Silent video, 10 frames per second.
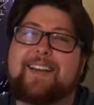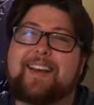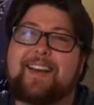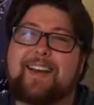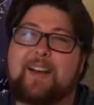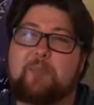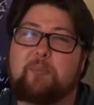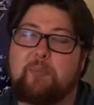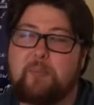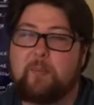
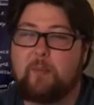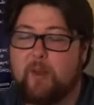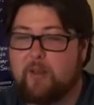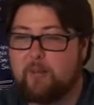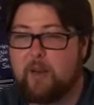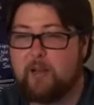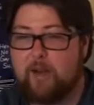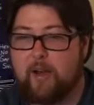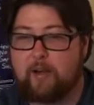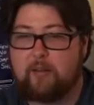Medal of
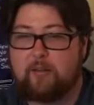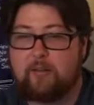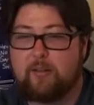Honor.